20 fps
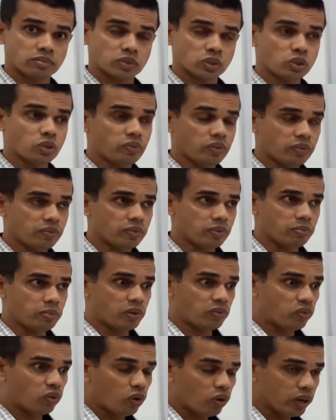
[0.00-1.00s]
So
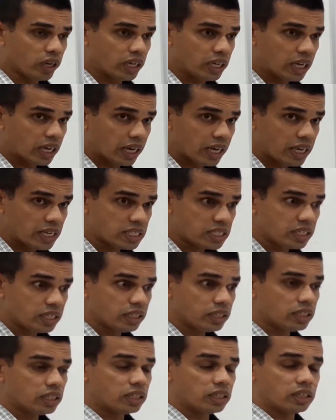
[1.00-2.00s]
before
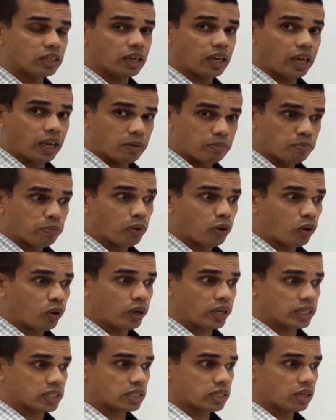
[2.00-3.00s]
increasing the
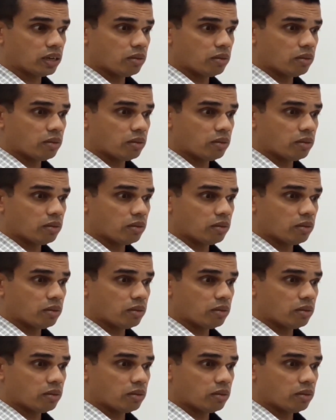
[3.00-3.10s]
employees,